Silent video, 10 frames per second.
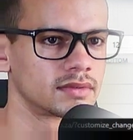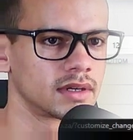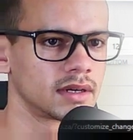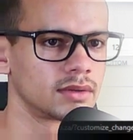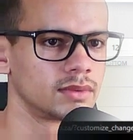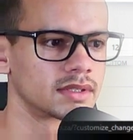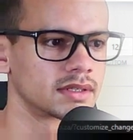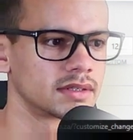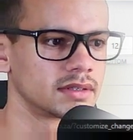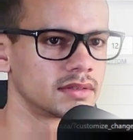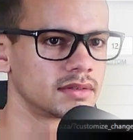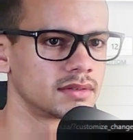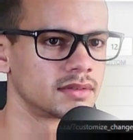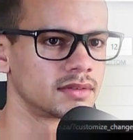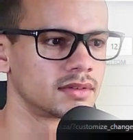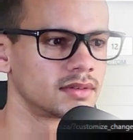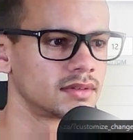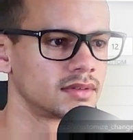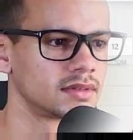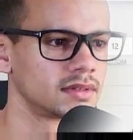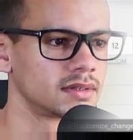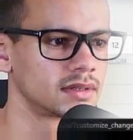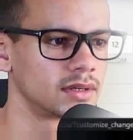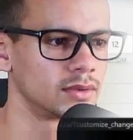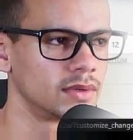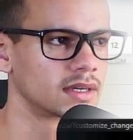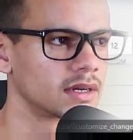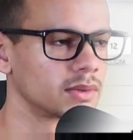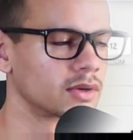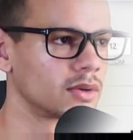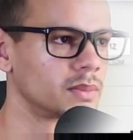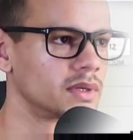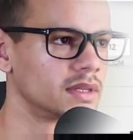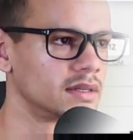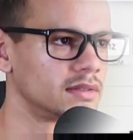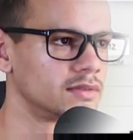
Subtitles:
I would say, go and copy that. In